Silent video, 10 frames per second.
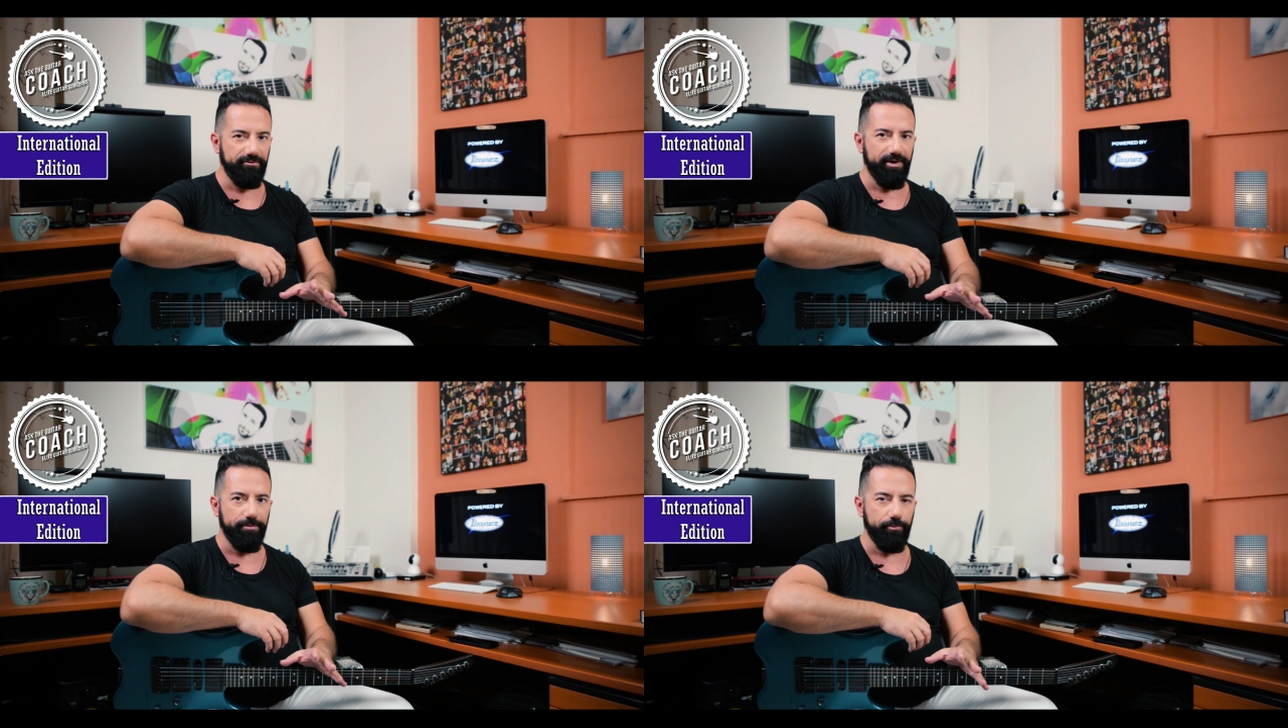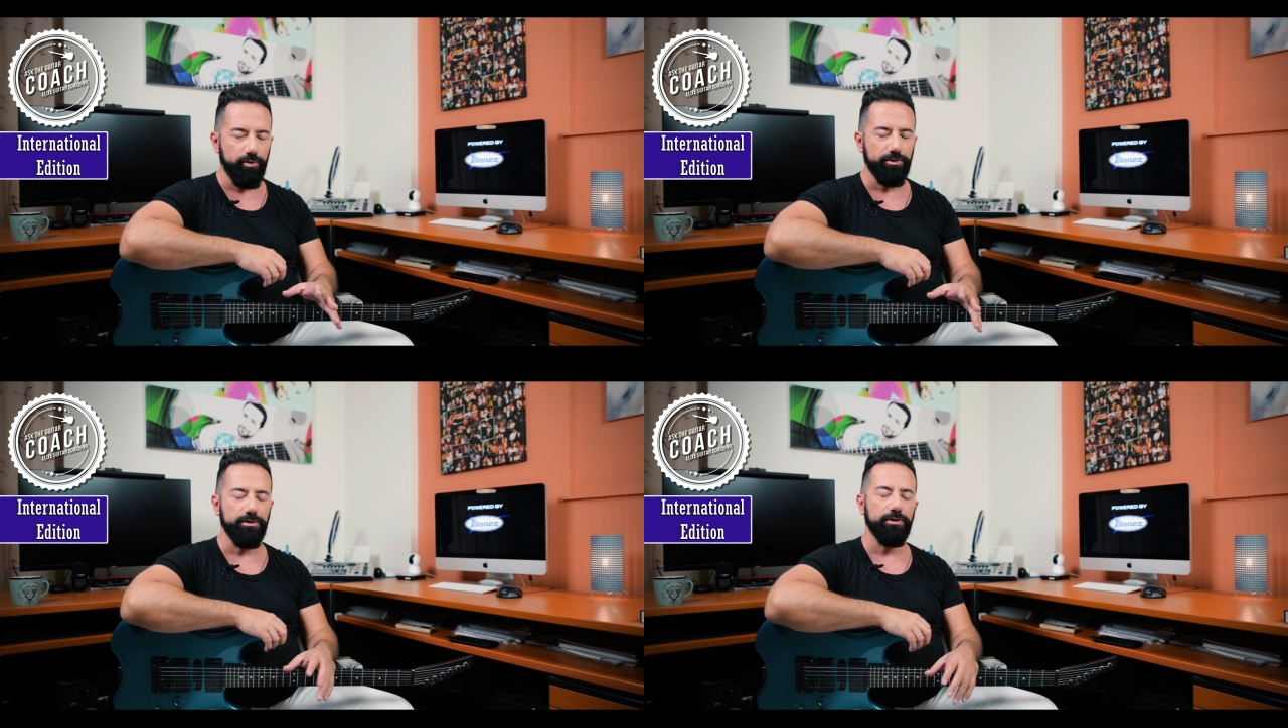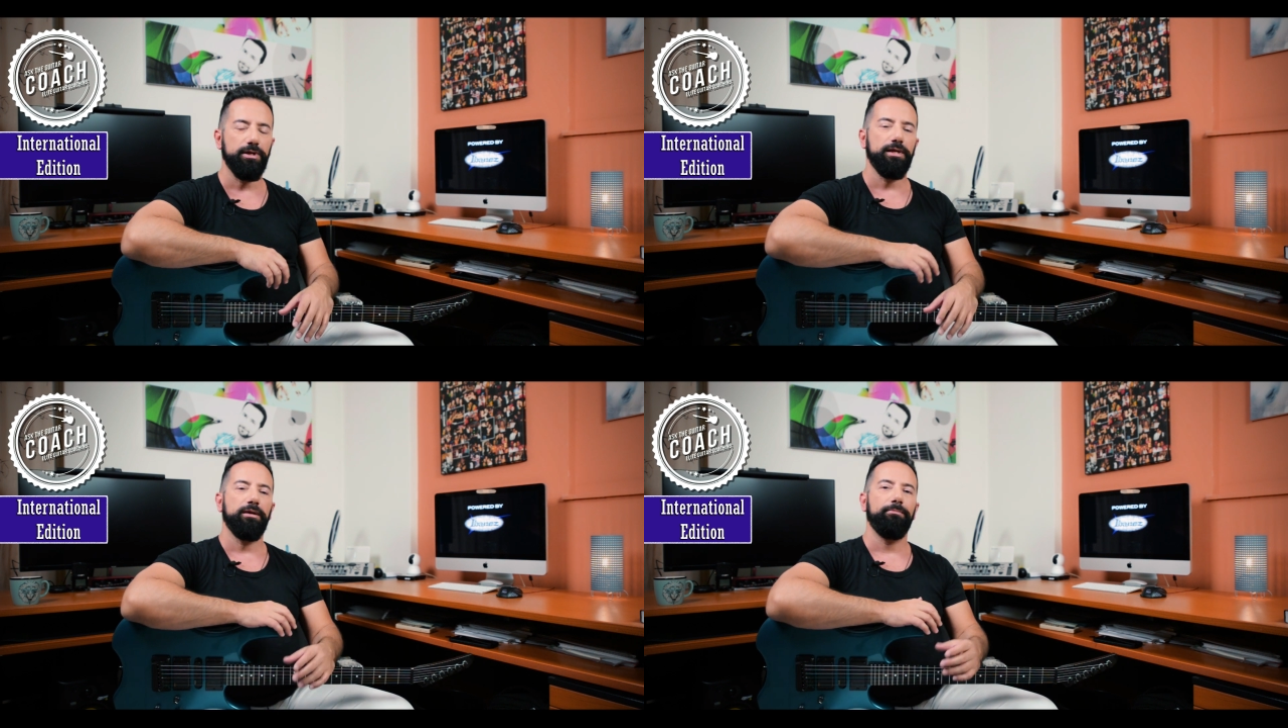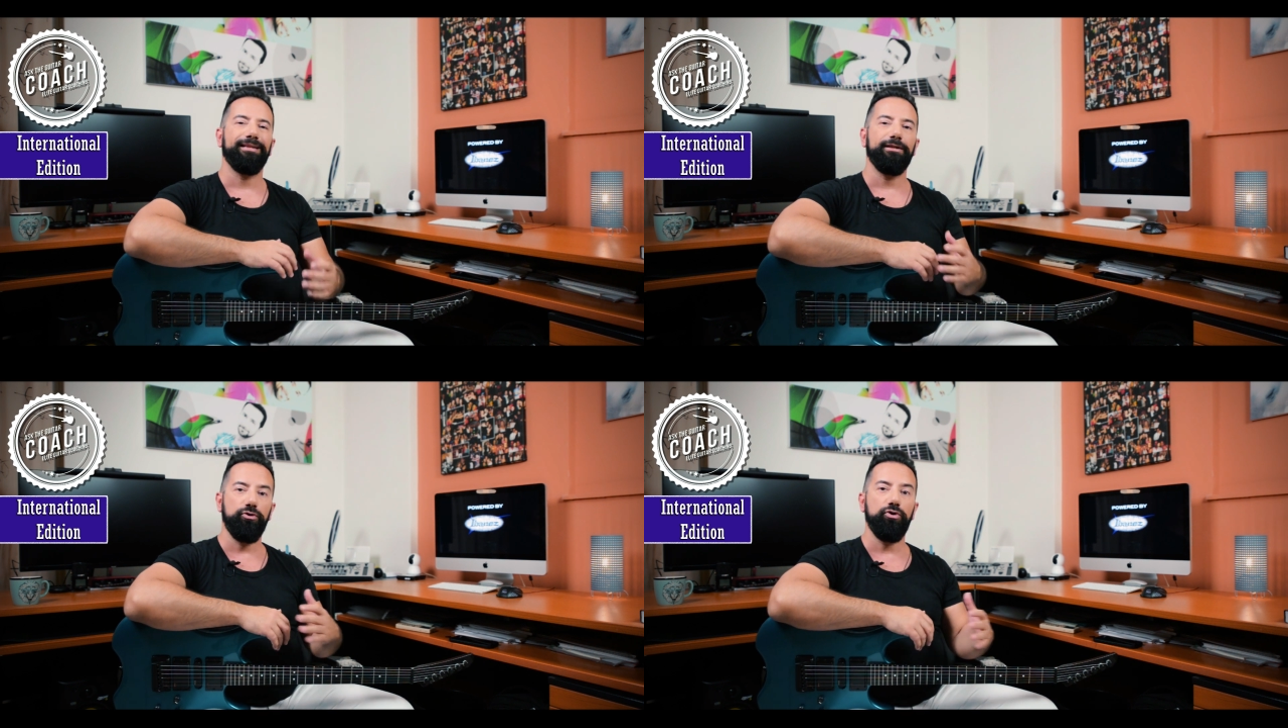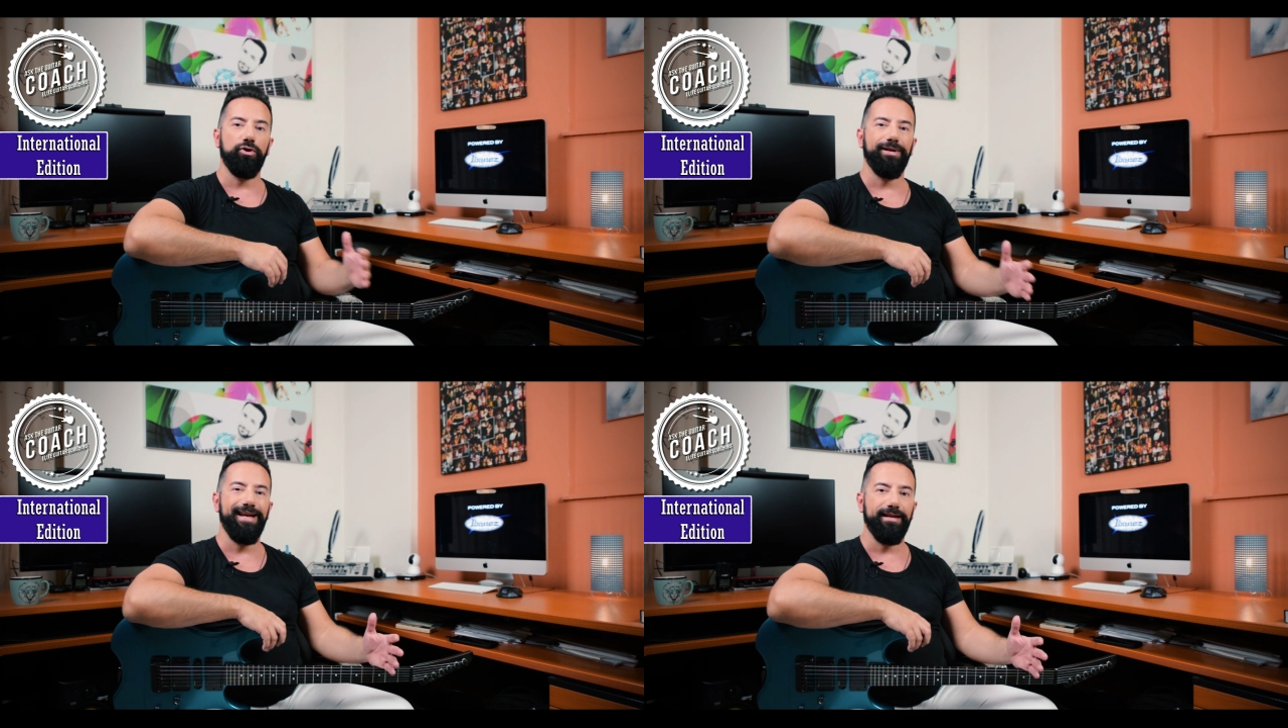very important, but you're
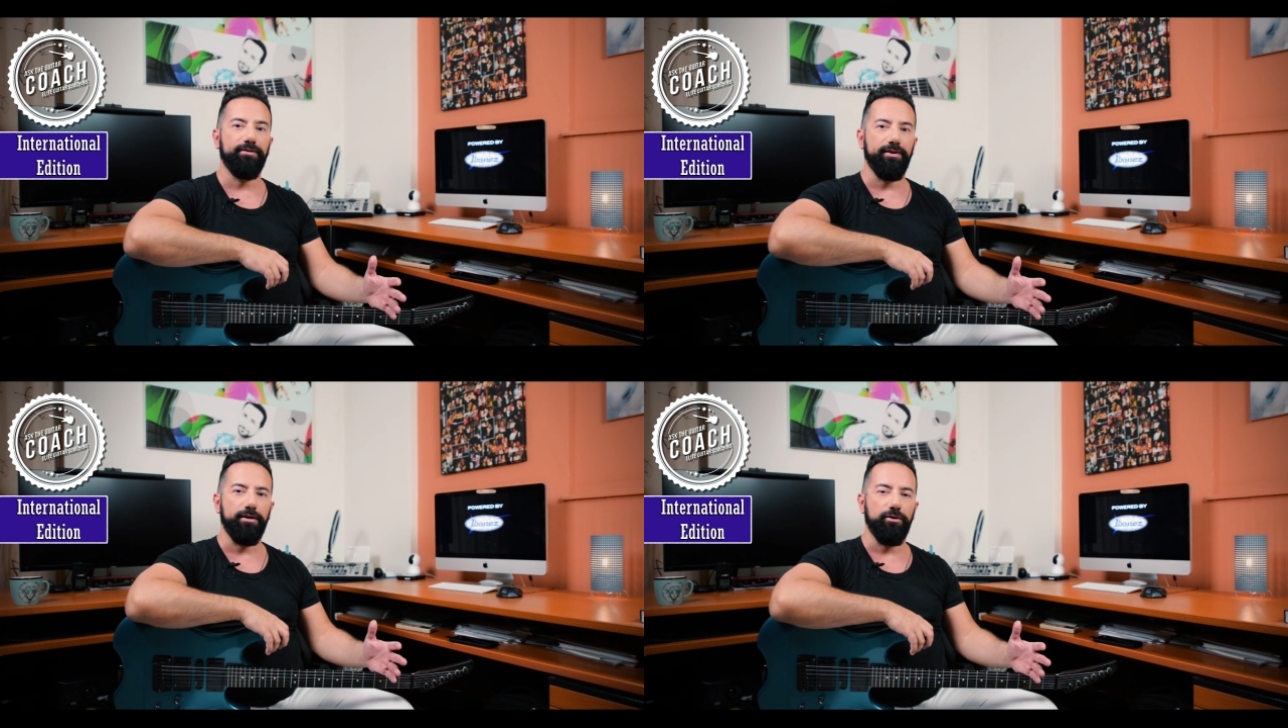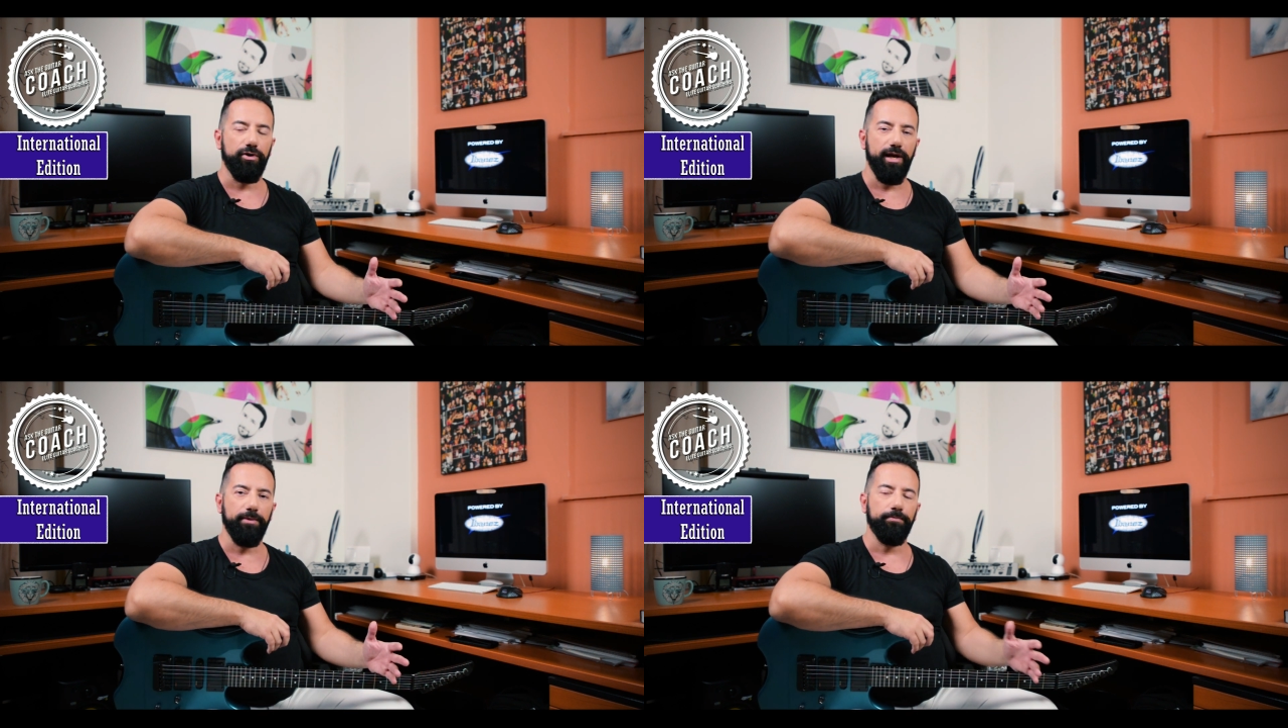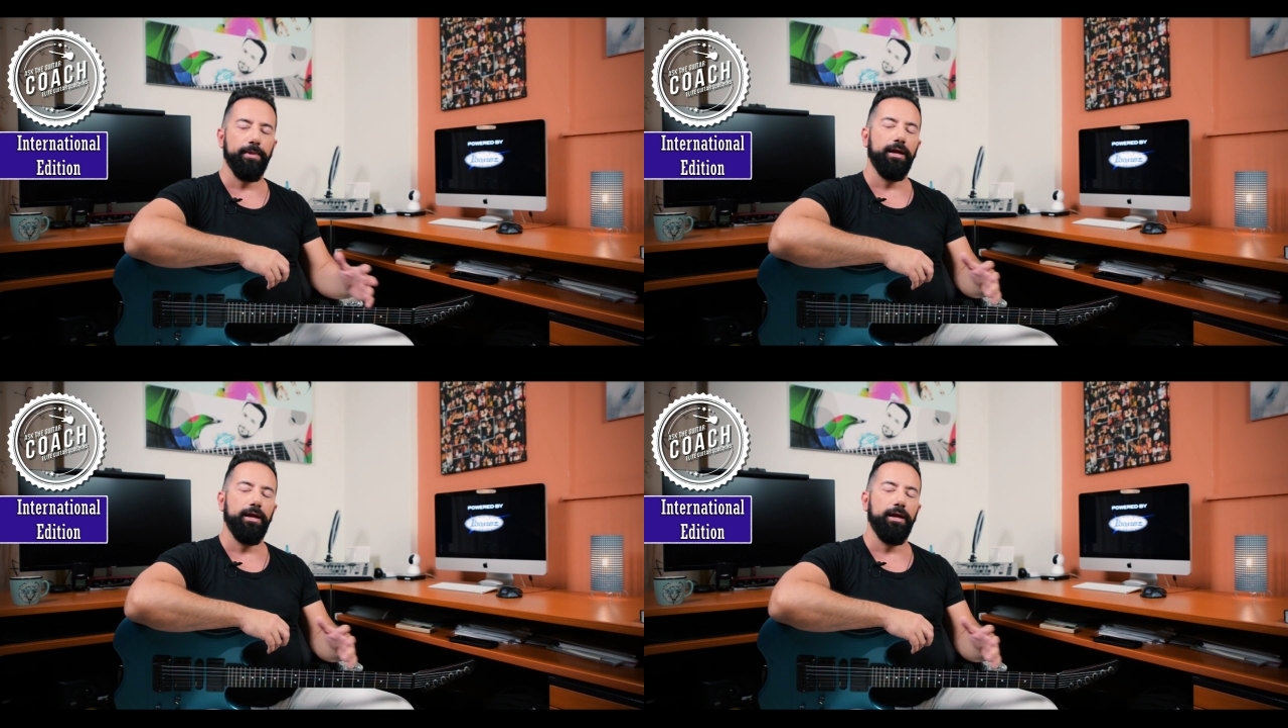going to get there, okay?